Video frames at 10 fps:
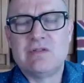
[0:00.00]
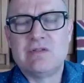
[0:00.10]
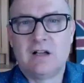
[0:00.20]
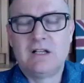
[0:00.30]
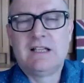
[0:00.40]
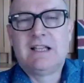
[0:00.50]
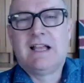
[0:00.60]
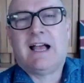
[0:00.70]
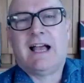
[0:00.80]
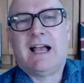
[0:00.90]
too
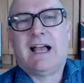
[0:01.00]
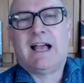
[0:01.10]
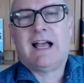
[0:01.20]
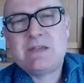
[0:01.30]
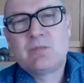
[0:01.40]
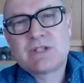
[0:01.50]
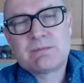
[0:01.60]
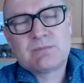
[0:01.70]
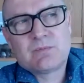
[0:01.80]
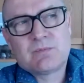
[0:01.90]
far. And he
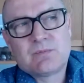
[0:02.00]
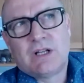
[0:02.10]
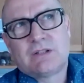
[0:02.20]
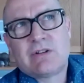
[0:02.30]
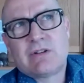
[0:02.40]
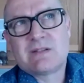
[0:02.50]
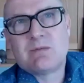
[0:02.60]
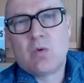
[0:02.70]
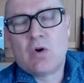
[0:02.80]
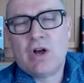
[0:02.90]
was doing
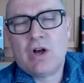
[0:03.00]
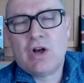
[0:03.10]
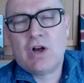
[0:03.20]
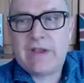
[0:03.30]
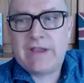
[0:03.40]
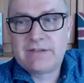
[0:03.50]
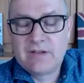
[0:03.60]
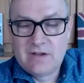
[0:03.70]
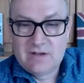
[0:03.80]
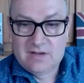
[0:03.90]
some work
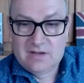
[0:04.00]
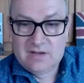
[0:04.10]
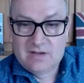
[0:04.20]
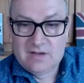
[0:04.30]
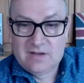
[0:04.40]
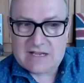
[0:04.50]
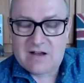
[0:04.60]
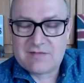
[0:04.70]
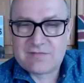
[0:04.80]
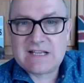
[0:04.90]
with
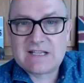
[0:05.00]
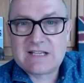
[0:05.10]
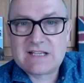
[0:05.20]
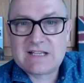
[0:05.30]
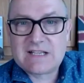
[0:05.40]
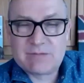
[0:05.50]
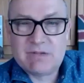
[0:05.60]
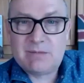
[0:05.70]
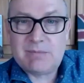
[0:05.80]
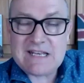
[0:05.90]
recovering
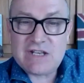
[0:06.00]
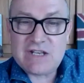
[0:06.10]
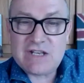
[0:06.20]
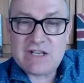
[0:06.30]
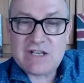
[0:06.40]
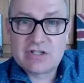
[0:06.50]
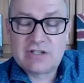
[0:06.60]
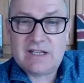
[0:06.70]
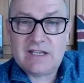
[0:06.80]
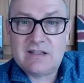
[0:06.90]
servicemen that had been
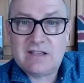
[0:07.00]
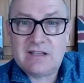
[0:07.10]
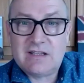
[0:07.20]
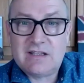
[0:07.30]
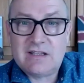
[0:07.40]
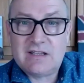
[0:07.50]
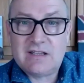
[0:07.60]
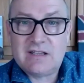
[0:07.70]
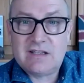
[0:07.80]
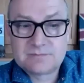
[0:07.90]
injured in
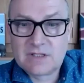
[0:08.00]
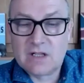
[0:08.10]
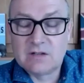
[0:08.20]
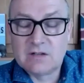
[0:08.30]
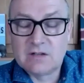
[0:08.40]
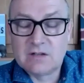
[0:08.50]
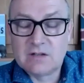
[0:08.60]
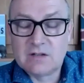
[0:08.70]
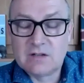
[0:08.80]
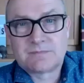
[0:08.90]
the
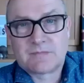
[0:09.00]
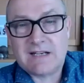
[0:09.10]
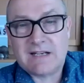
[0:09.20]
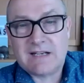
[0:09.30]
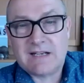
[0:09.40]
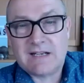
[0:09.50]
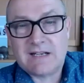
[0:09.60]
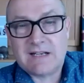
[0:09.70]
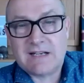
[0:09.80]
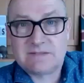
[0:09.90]
Gulf War and
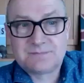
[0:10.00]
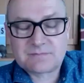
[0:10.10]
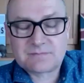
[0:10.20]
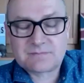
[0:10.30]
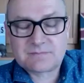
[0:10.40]
Afghanistan.